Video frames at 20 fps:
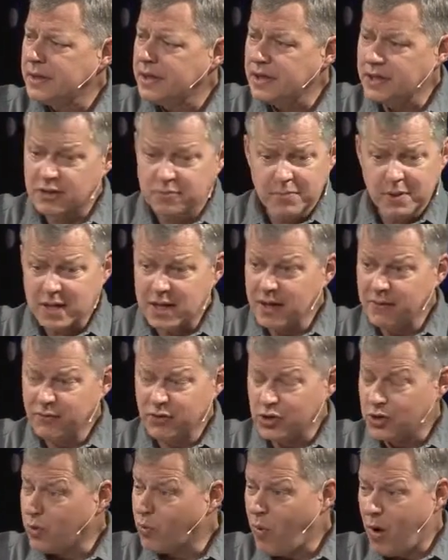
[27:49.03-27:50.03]
and to be
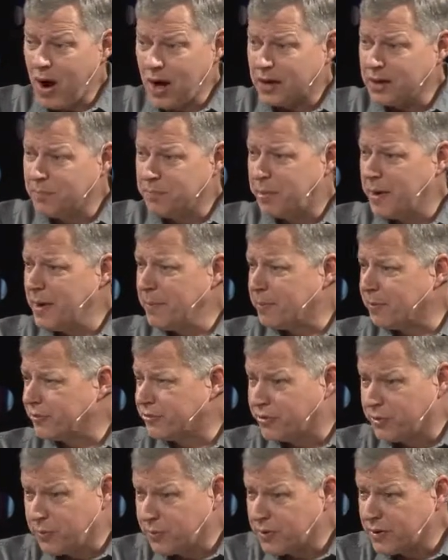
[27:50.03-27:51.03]
given your walking
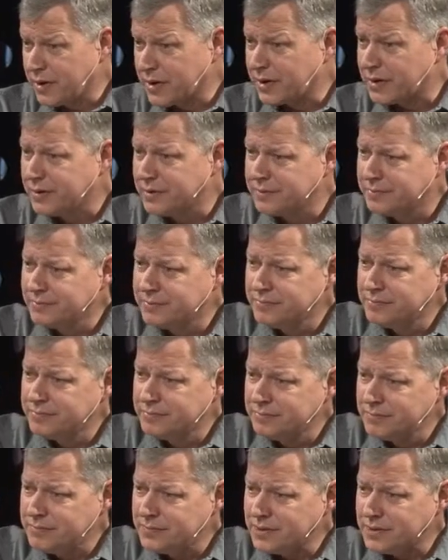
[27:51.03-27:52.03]
papers at work
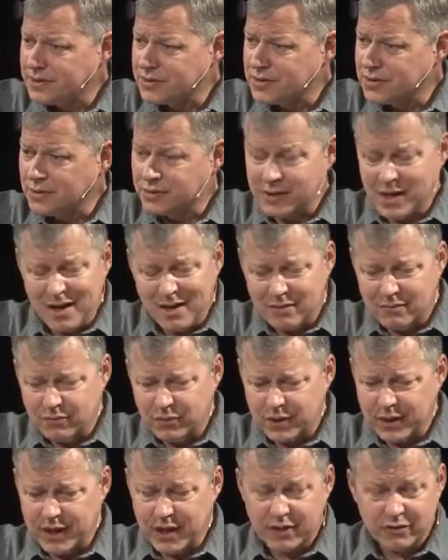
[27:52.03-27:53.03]
and told, yeah,
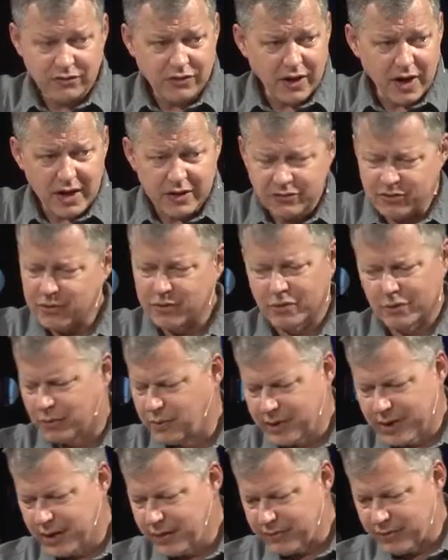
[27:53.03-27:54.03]
we're downsizing or
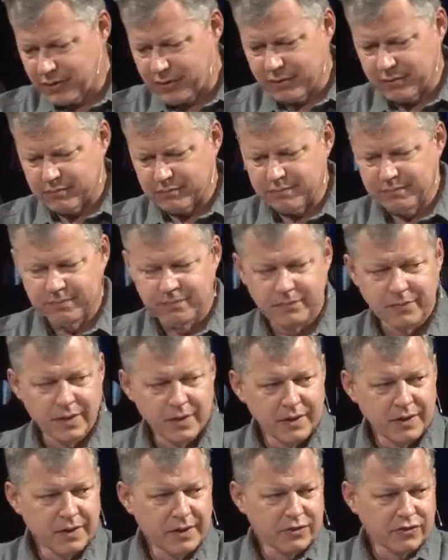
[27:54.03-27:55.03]
whatever
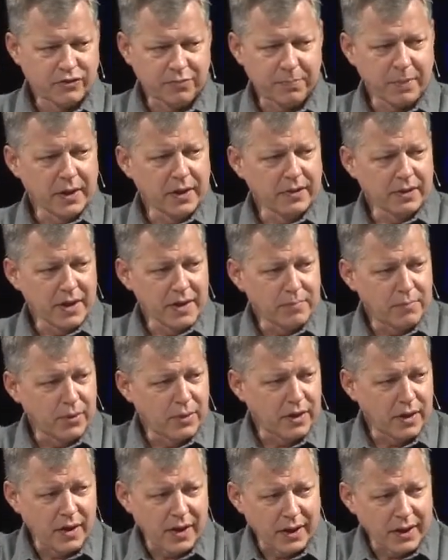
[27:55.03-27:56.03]
spin they
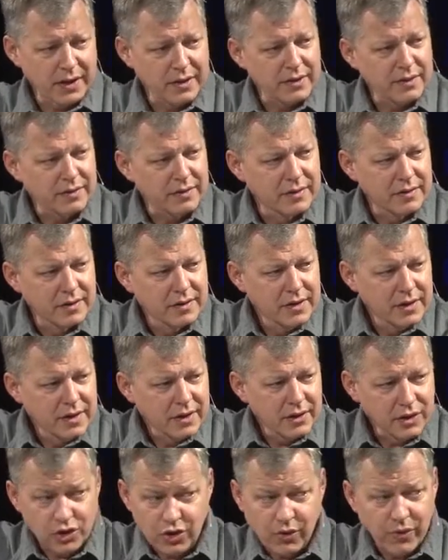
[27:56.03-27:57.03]
put on it.
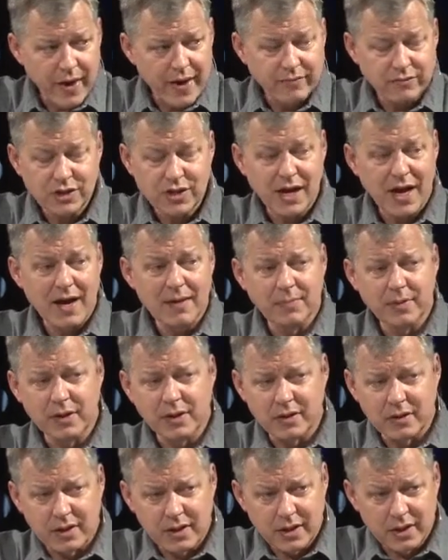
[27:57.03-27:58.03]
You don't have a job
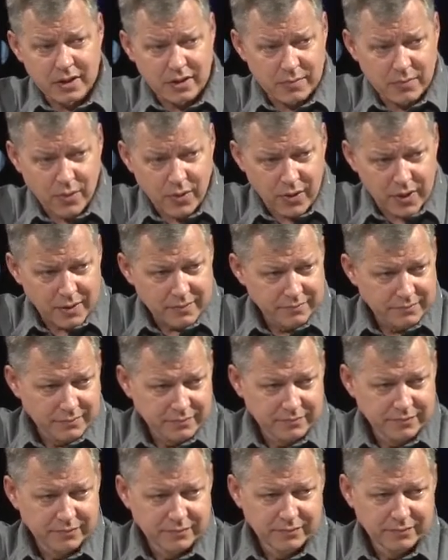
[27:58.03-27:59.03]
anymore.
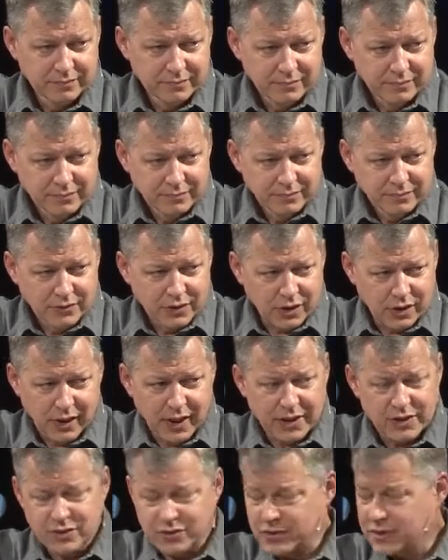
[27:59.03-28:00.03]

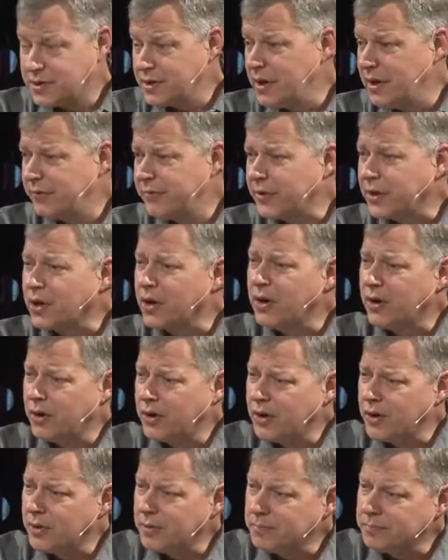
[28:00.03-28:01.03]
Collect your stuff and go
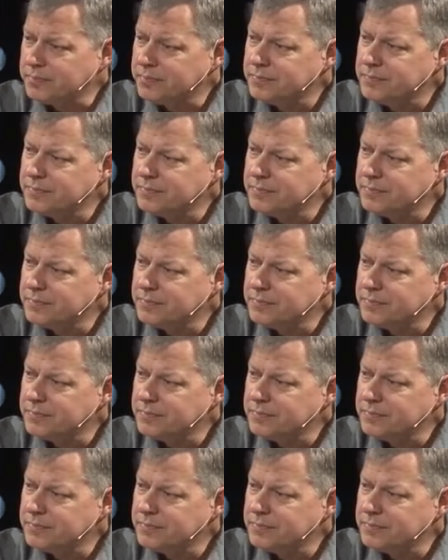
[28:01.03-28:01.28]
home.